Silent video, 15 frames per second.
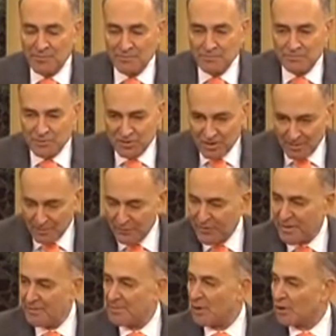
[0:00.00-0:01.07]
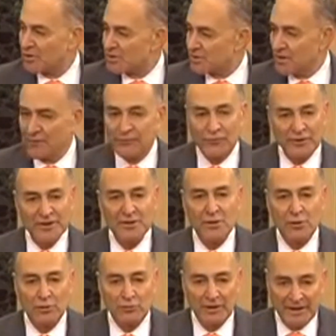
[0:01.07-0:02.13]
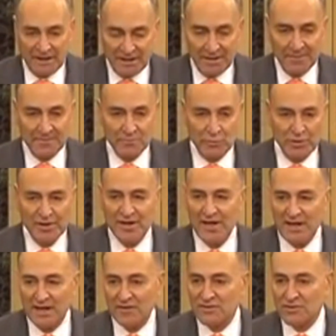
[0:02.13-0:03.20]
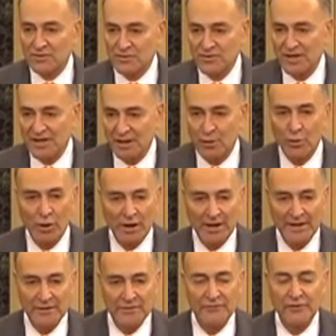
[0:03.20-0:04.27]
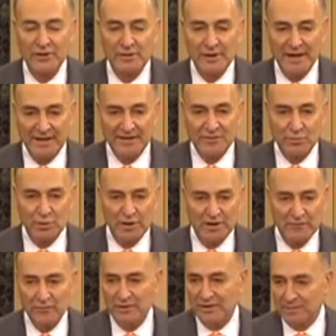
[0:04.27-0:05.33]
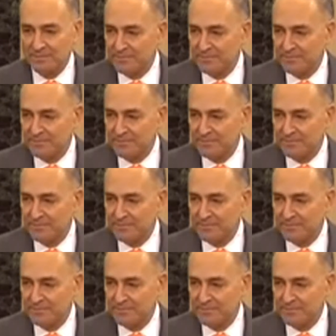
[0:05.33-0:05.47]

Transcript: Some of them are suffering already with cancers they acquired for their act of bravery.